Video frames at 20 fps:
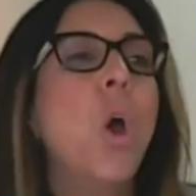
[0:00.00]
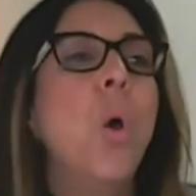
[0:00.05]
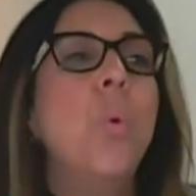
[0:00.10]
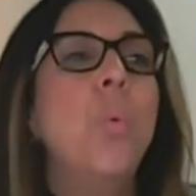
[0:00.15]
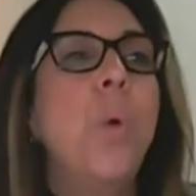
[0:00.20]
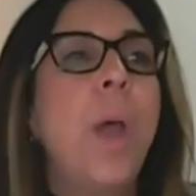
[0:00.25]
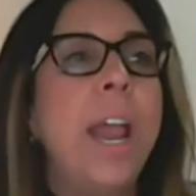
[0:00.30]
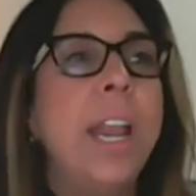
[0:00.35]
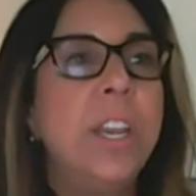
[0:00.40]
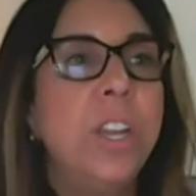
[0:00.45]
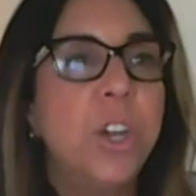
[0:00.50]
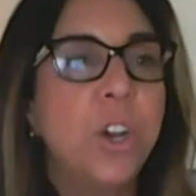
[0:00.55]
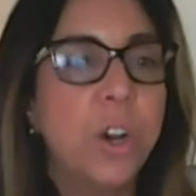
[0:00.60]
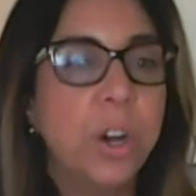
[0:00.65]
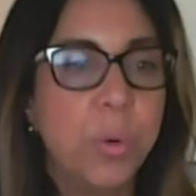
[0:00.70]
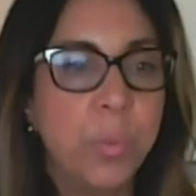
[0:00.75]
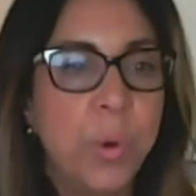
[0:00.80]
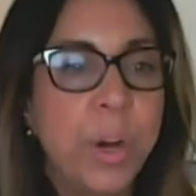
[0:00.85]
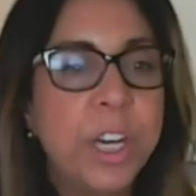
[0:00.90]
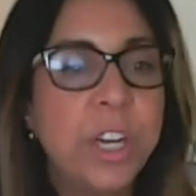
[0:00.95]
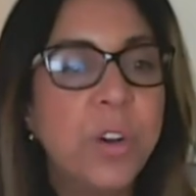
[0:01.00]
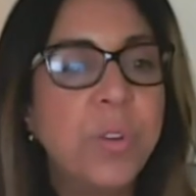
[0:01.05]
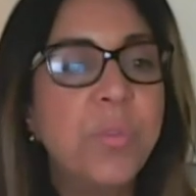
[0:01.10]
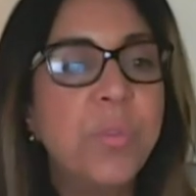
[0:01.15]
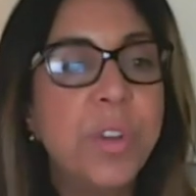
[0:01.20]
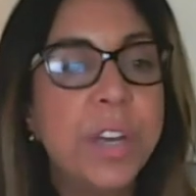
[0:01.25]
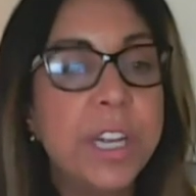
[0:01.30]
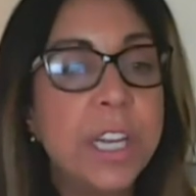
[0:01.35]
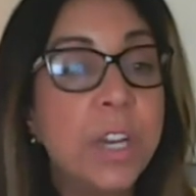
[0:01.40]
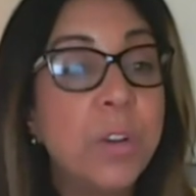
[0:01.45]
when you're when you're
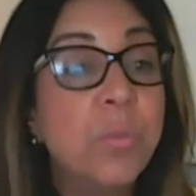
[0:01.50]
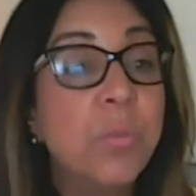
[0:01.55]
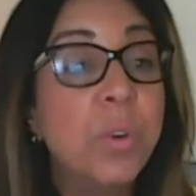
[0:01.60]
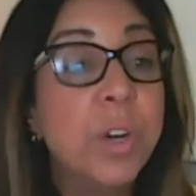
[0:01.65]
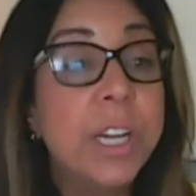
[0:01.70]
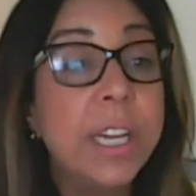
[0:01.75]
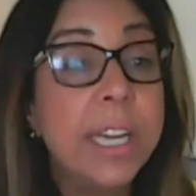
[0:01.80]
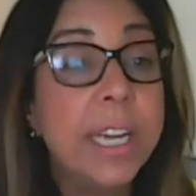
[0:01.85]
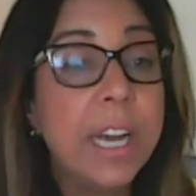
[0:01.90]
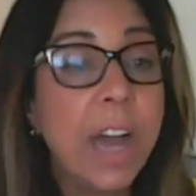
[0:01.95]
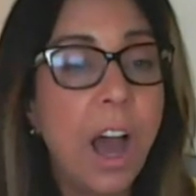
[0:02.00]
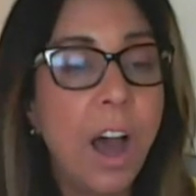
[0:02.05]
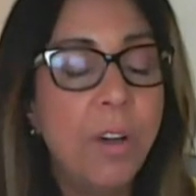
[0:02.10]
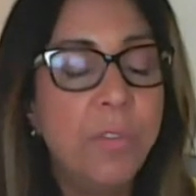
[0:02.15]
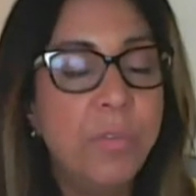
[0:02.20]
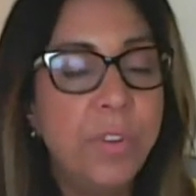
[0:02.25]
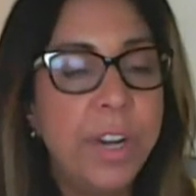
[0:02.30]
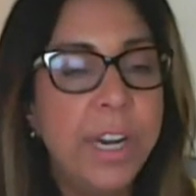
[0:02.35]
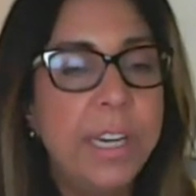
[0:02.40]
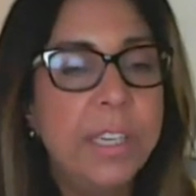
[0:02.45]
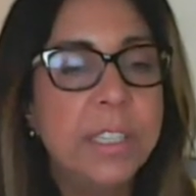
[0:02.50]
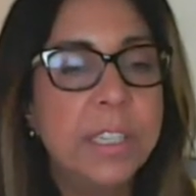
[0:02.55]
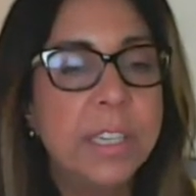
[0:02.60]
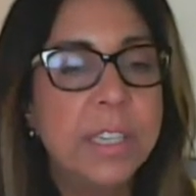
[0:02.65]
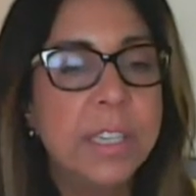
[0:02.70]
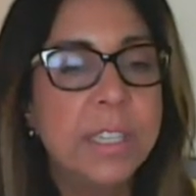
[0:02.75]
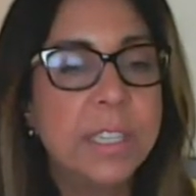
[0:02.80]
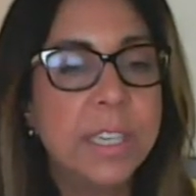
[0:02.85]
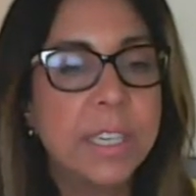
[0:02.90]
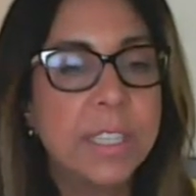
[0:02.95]
feeling really confident
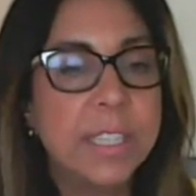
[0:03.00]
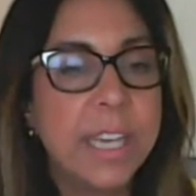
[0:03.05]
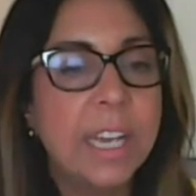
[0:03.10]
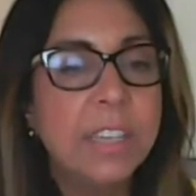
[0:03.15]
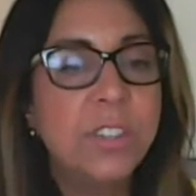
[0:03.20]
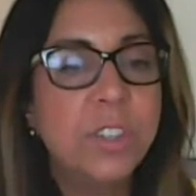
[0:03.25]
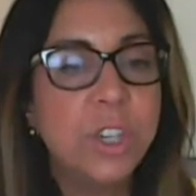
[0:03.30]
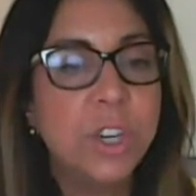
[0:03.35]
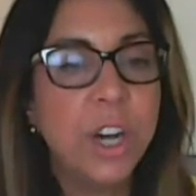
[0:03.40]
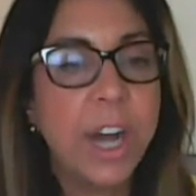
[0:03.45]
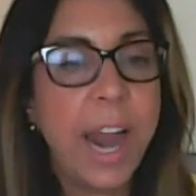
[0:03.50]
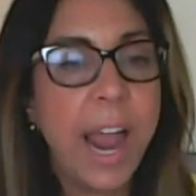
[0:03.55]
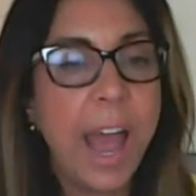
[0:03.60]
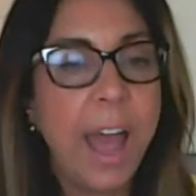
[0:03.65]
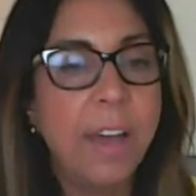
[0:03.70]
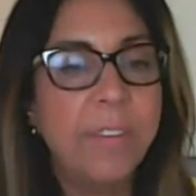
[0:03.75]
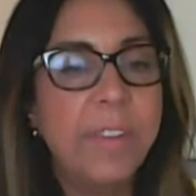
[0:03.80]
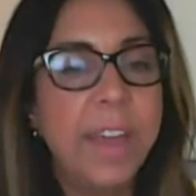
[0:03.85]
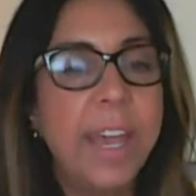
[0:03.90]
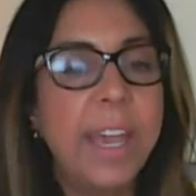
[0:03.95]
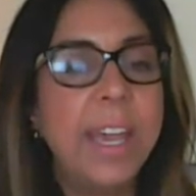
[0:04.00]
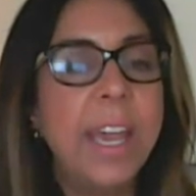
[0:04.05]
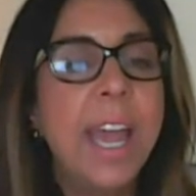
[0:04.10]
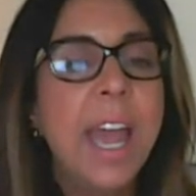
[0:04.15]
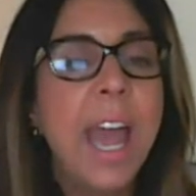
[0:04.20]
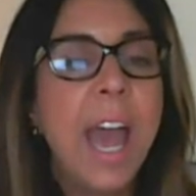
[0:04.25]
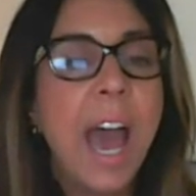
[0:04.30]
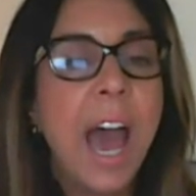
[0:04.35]
in the success you're having.